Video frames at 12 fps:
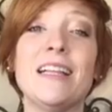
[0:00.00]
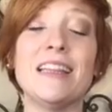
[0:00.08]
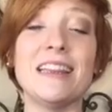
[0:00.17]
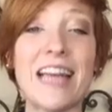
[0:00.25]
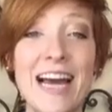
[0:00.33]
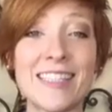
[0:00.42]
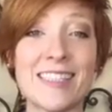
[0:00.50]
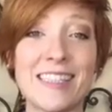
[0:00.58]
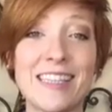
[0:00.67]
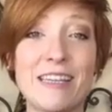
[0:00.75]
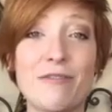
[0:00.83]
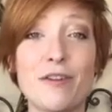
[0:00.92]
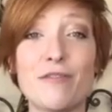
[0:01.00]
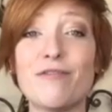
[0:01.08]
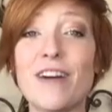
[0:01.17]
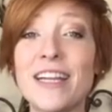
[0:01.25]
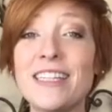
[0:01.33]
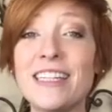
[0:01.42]
Lastly, if you're
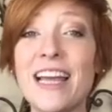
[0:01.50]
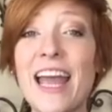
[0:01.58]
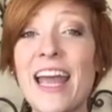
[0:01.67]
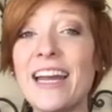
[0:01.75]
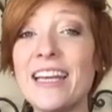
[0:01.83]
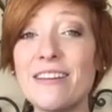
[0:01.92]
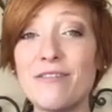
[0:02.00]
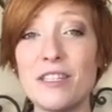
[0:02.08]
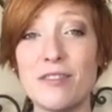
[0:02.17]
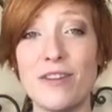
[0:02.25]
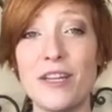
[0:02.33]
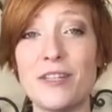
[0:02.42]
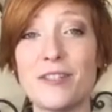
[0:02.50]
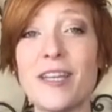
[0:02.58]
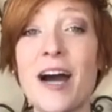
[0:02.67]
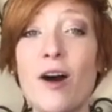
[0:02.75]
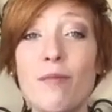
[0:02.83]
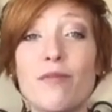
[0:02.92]
finding any of these videos
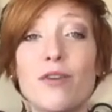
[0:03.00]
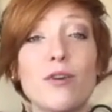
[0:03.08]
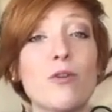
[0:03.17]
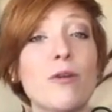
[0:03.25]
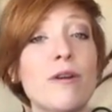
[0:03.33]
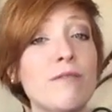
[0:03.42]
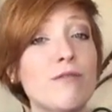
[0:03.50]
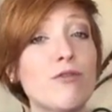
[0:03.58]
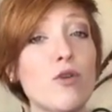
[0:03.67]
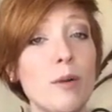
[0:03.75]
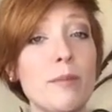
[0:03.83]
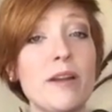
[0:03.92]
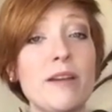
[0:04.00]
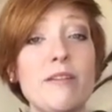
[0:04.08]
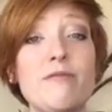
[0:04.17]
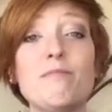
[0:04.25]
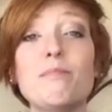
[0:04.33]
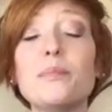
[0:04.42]
helpful or
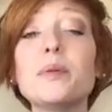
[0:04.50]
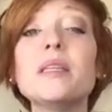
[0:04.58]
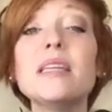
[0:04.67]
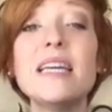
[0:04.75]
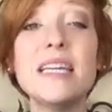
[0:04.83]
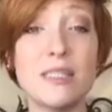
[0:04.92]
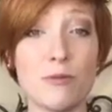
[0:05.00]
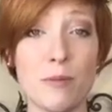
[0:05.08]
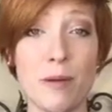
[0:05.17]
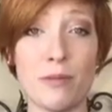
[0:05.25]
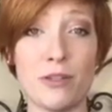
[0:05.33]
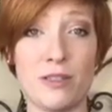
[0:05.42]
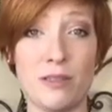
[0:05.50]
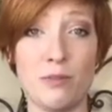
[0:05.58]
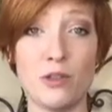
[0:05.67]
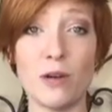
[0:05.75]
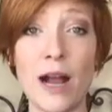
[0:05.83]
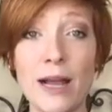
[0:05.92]
informative, please remember to
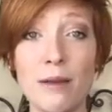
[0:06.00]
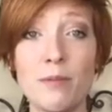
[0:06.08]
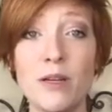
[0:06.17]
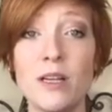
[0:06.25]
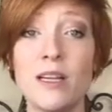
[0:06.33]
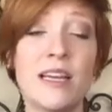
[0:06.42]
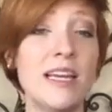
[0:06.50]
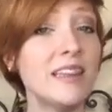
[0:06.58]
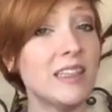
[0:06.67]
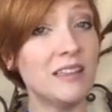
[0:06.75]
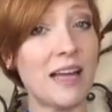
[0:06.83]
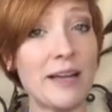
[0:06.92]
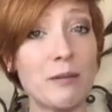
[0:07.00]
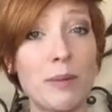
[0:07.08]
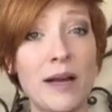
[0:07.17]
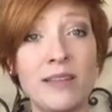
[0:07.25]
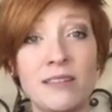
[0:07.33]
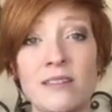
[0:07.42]
subscribe, hit the like
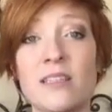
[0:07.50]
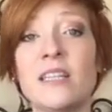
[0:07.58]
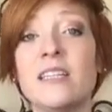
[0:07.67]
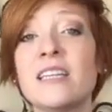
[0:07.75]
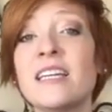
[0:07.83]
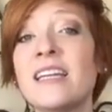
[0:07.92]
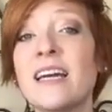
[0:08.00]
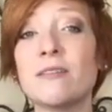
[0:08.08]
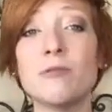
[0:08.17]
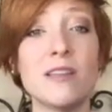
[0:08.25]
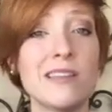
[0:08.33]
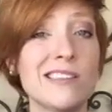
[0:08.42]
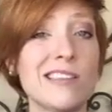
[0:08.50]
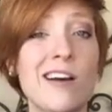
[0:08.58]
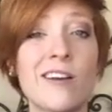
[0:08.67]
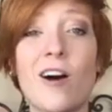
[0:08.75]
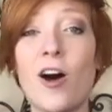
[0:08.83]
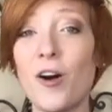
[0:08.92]
button, connect with us
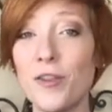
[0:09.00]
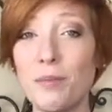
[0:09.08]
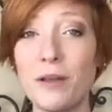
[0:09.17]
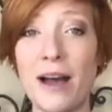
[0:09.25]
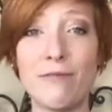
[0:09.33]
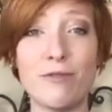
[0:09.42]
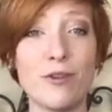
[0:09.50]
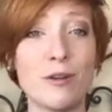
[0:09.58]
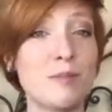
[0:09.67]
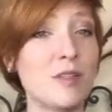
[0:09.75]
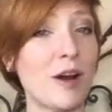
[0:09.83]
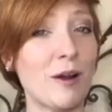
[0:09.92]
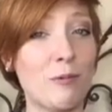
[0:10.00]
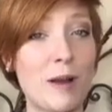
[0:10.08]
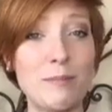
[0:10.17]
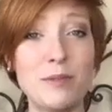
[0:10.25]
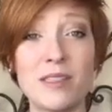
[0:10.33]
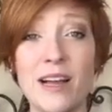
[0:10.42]
on all the platforms, our
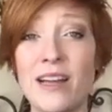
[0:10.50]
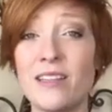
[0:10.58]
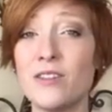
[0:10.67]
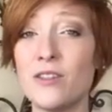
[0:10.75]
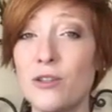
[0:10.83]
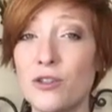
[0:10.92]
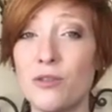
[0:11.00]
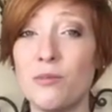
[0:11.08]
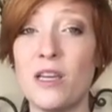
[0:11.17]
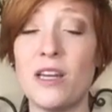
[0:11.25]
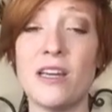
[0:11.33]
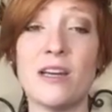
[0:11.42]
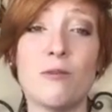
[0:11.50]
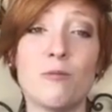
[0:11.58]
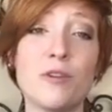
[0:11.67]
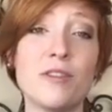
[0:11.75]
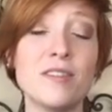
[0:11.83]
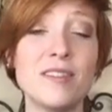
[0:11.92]
website, social media.
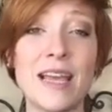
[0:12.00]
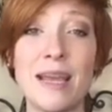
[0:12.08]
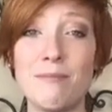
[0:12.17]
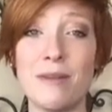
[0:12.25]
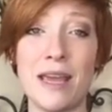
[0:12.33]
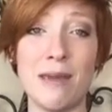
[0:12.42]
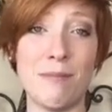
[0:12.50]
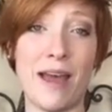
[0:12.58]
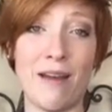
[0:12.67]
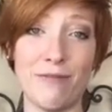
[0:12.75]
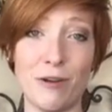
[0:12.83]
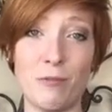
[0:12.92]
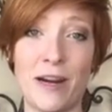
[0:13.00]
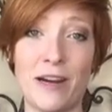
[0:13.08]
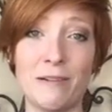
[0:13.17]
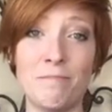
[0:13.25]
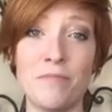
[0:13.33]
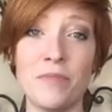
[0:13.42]
We're the same name everywhere.